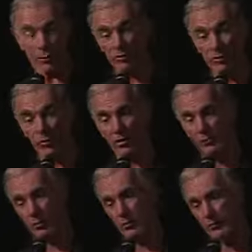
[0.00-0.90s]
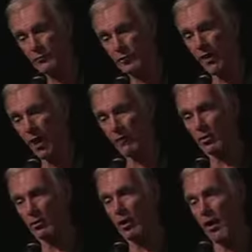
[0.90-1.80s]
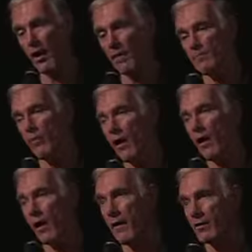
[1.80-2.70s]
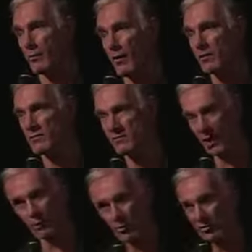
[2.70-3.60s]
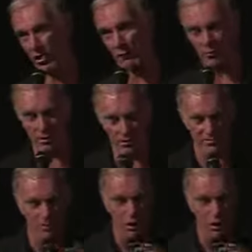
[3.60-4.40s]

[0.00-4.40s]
I was doing for the novel. I had written several years